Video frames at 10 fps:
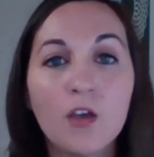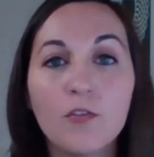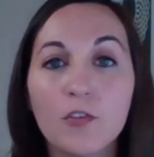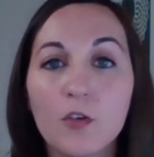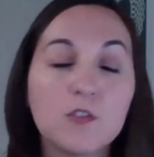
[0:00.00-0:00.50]

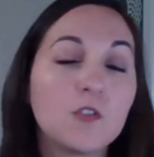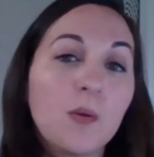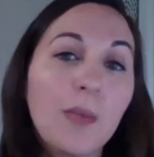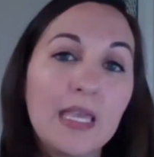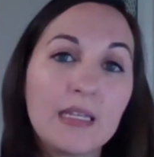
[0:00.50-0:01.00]
For those who
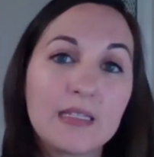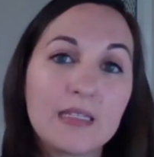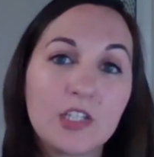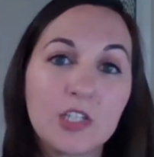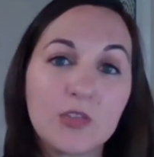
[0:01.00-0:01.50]
are making
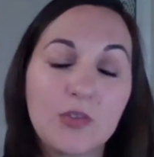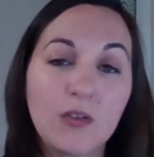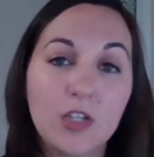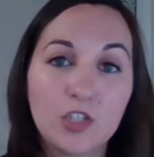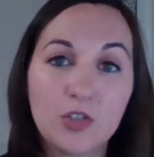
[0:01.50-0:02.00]
decisions
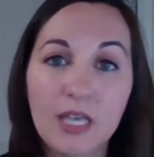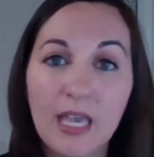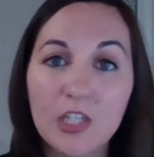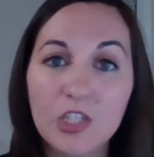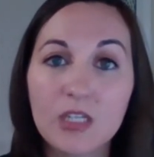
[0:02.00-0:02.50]
around
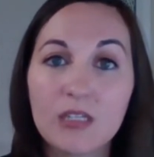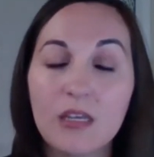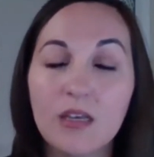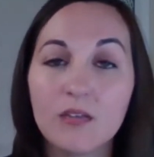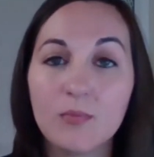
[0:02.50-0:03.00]

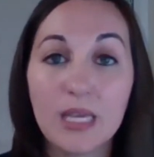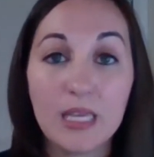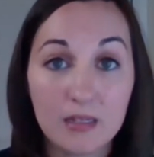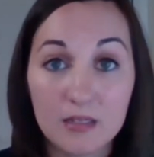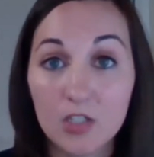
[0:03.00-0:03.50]
adjudication,
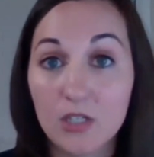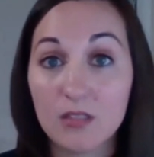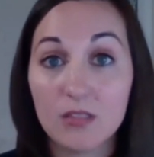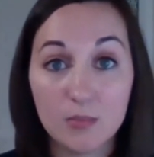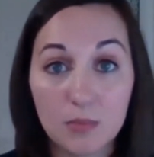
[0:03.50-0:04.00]
making
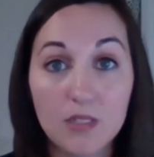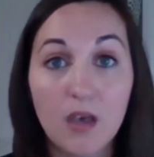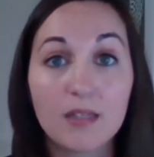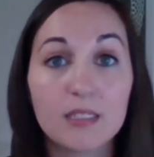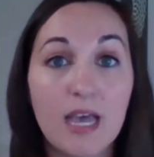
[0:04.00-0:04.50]
decisions, did
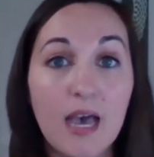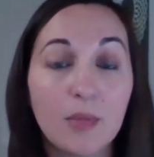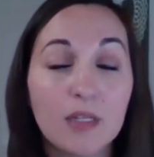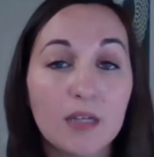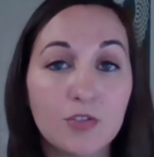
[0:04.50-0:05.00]
misconduct
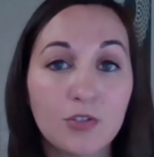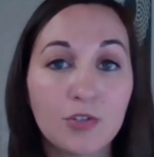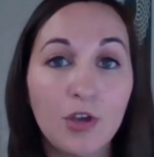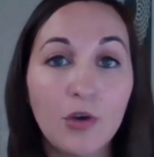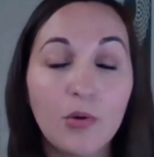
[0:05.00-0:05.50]
happen, yes or
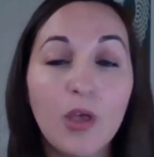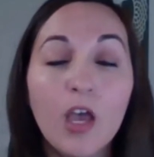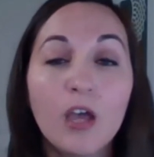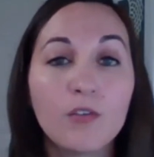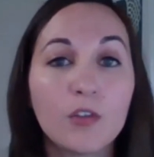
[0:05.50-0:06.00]
no?
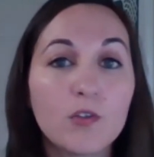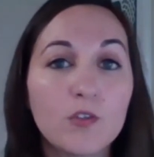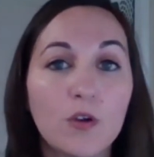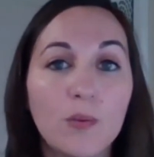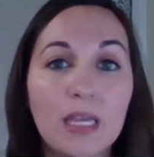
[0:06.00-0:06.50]
For those
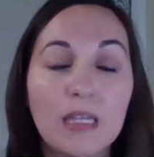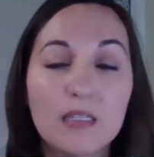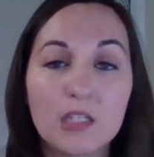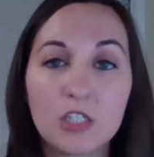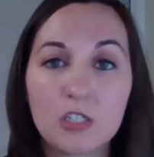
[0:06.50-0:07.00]
who are making
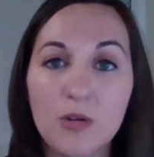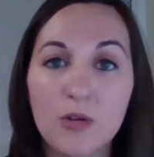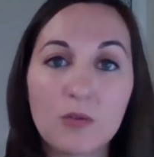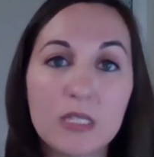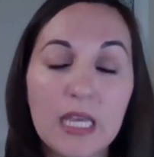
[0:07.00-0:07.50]
decisions
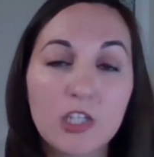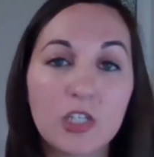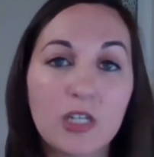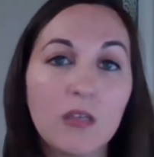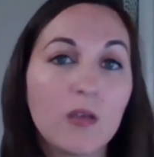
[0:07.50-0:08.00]
around
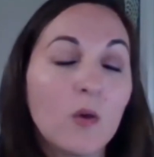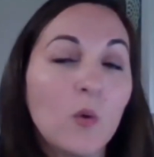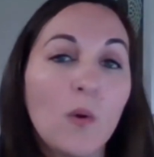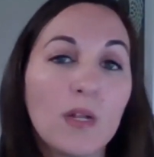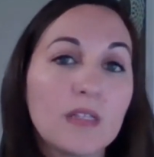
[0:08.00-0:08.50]
sanctioning,
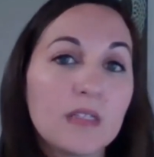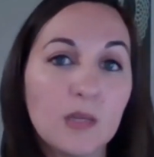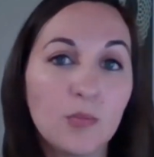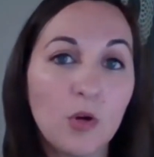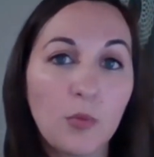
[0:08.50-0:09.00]
what is the
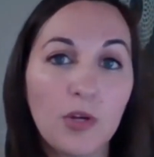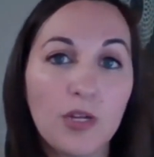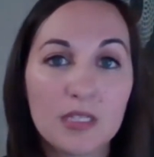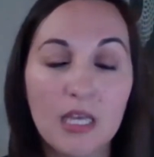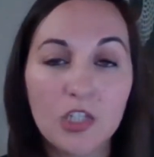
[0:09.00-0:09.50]

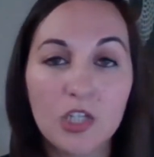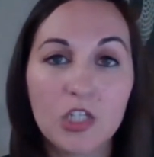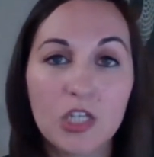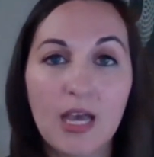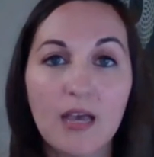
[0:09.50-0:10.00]
appropriate sanction
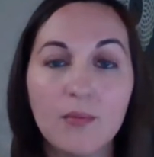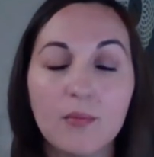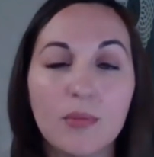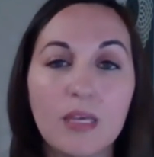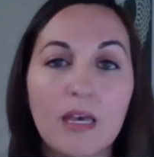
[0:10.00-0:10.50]
to
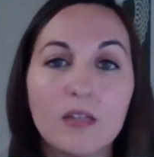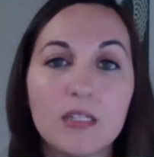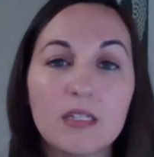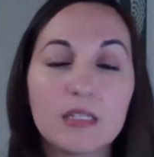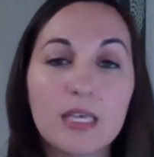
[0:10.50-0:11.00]
be held
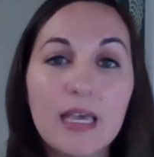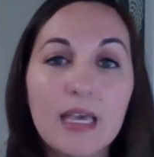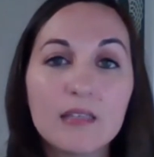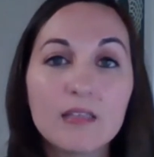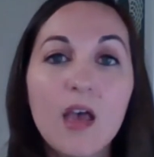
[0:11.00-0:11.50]
in this
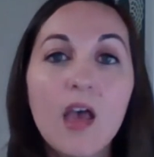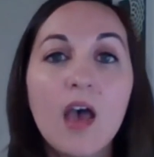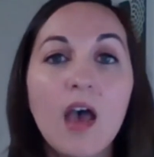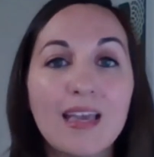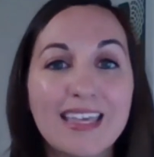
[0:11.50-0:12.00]
case?
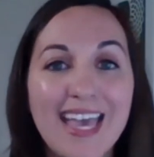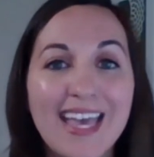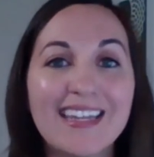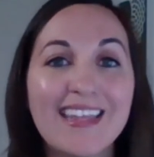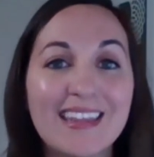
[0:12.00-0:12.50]

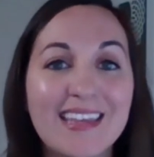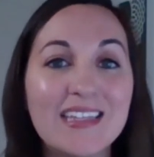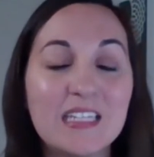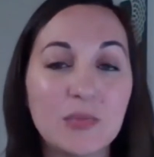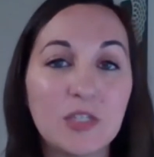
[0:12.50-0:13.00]
Again, they
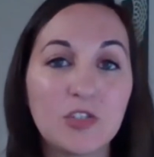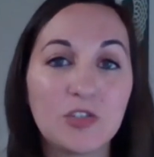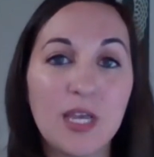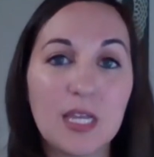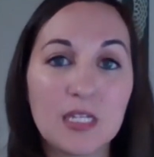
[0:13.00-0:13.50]
need to be
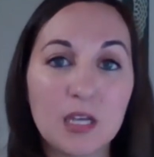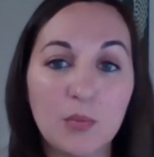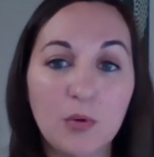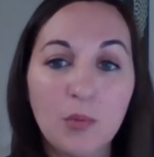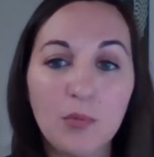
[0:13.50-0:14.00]
trained
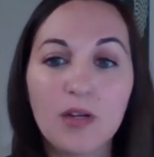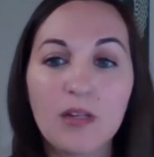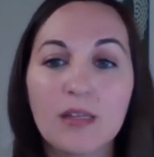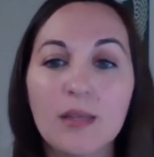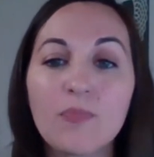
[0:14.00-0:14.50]

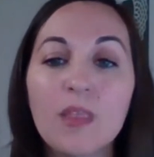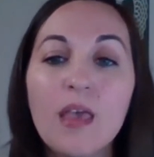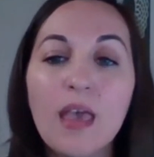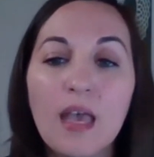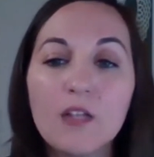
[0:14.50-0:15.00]
appropriately.
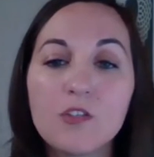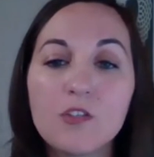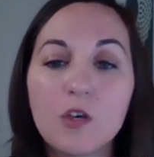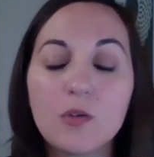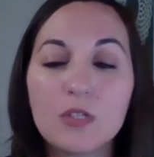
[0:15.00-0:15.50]
And
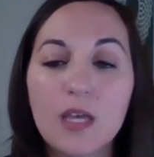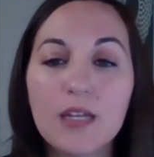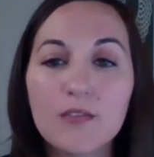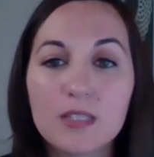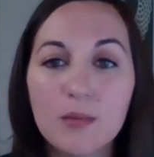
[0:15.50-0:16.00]
so to
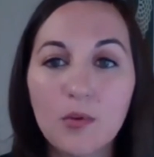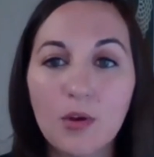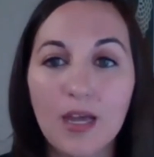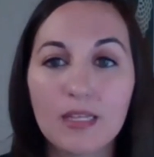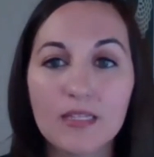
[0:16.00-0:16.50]
kind of
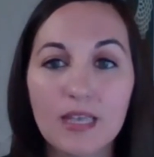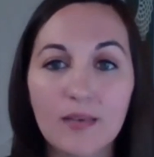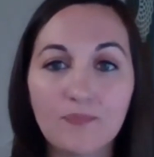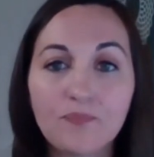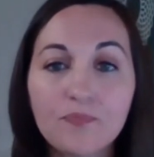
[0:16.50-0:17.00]
summarize
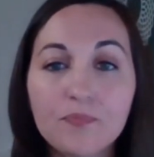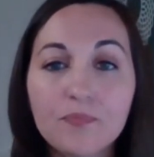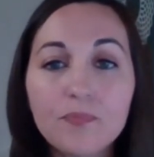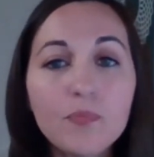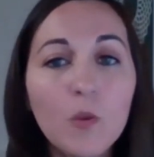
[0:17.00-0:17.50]
that,
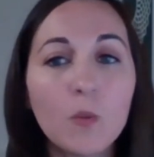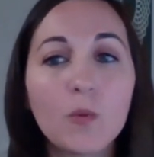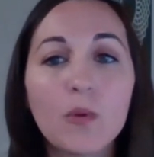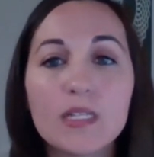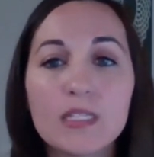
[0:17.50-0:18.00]
we'd
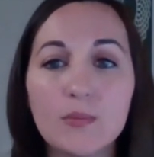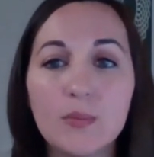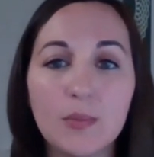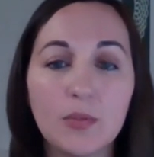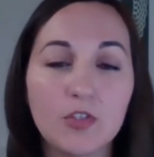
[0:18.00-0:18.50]
want to see
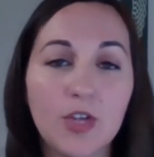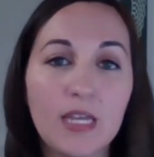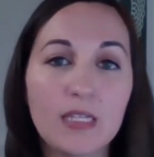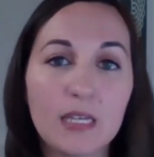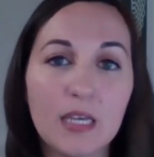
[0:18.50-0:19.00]
people
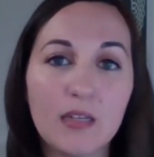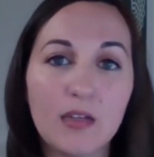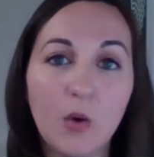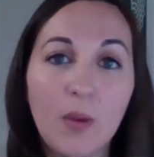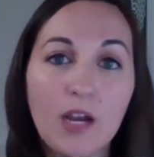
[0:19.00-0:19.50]
trained
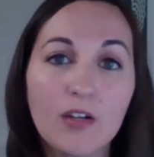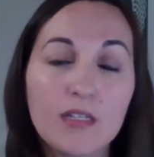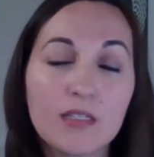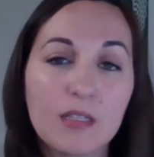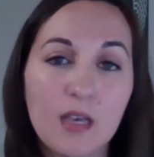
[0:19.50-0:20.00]
in
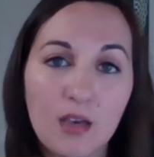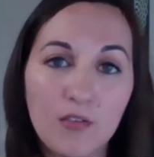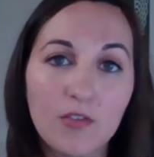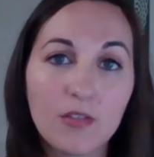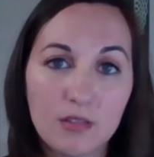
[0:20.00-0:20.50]
awareness
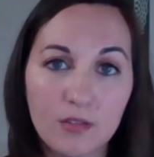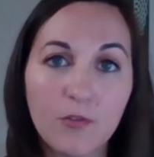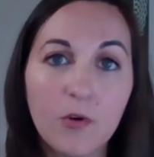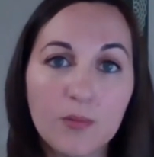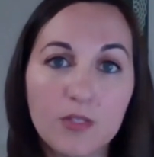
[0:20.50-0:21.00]
of the
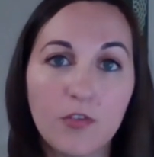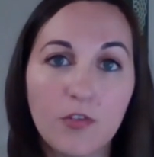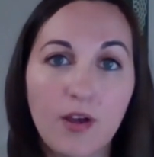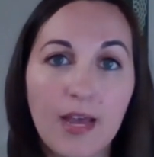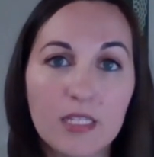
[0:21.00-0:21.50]
forms of
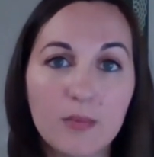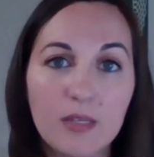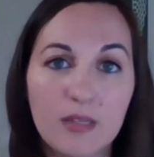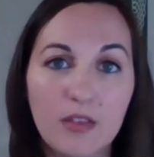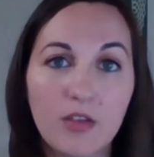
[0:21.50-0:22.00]

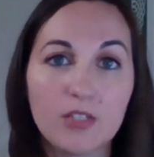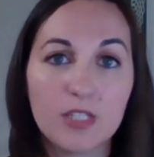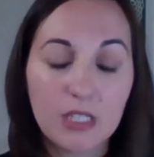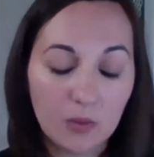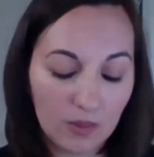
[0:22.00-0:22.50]
harassment that they're
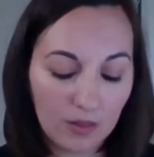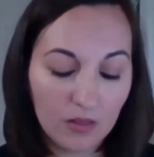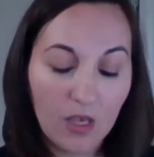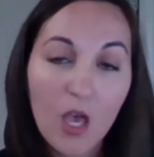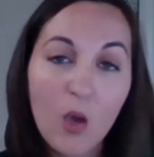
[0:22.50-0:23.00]
dealing
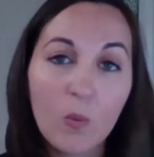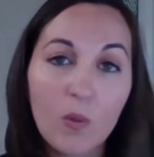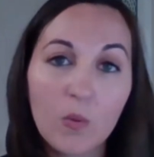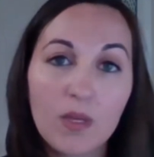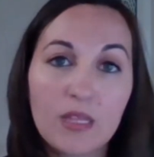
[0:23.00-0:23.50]
with.
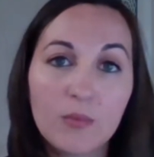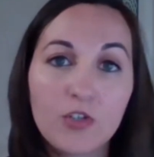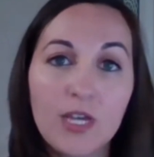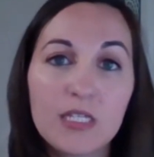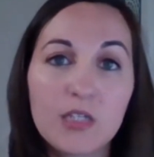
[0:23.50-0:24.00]
We'd want them
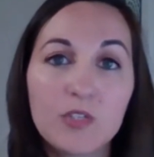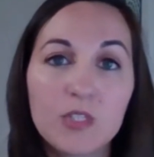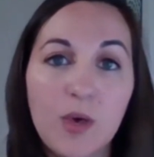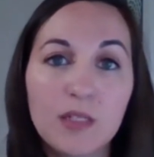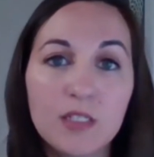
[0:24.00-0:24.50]
trained in
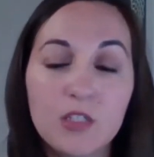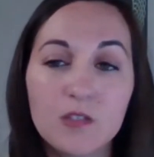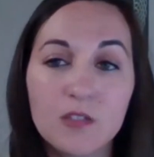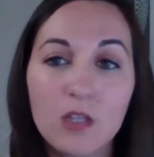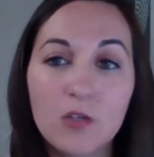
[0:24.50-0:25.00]
responding to
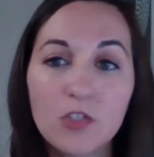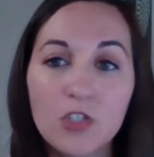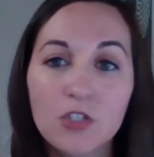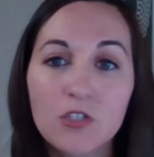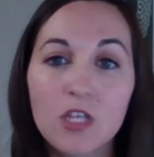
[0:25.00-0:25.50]

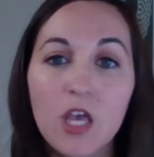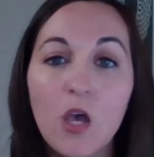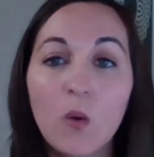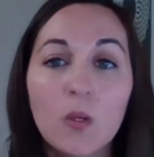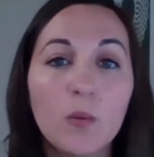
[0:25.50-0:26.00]
disclosures.
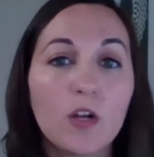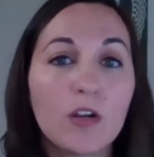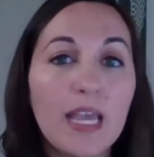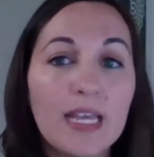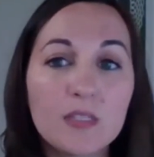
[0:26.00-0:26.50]
We'd want our
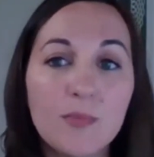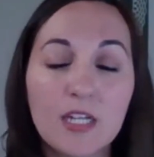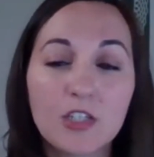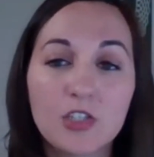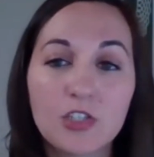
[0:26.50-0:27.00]
case
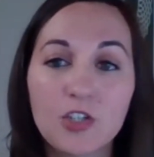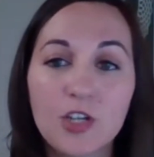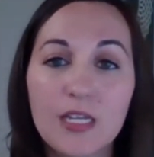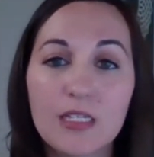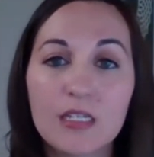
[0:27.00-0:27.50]
managers
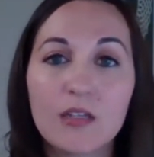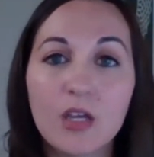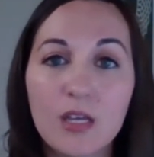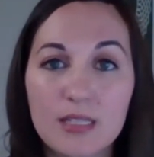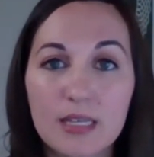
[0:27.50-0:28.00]
trained in
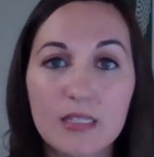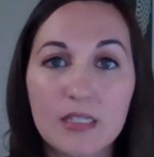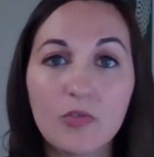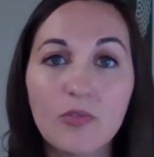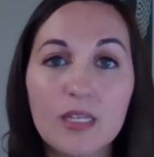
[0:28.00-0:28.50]

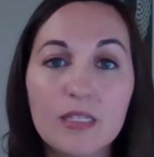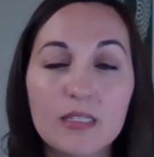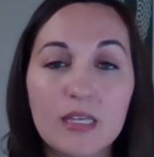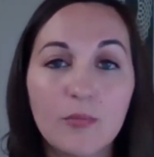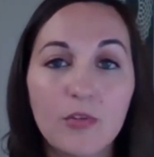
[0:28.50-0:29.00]
assessing
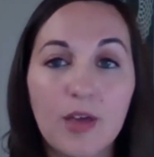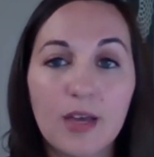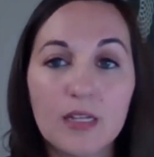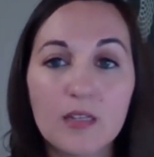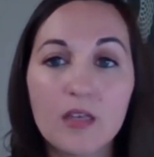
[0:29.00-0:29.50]
risk and
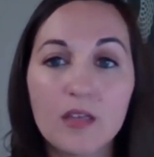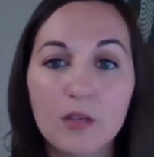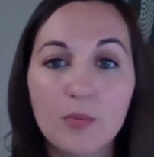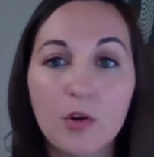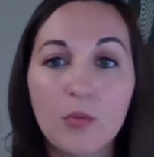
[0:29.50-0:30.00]
providing
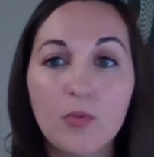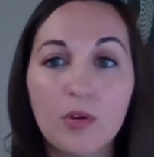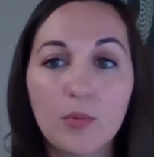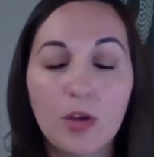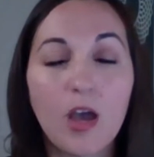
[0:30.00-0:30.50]
the
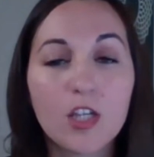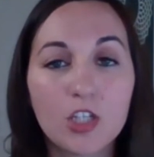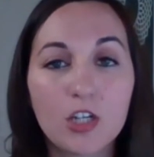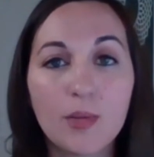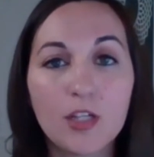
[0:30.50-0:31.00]
appropriate
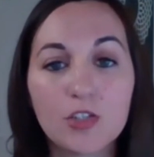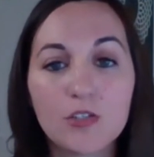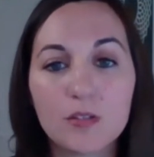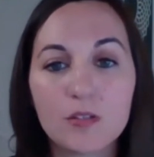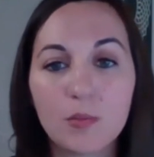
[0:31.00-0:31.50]
precautionary
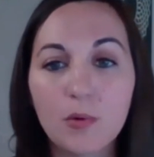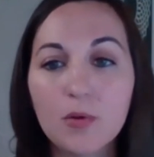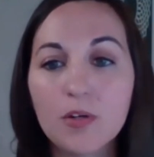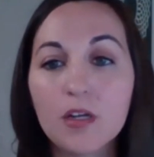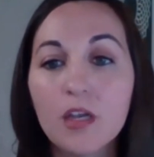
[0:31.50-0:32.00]
measures and
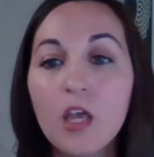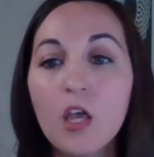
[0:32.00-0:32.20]
support.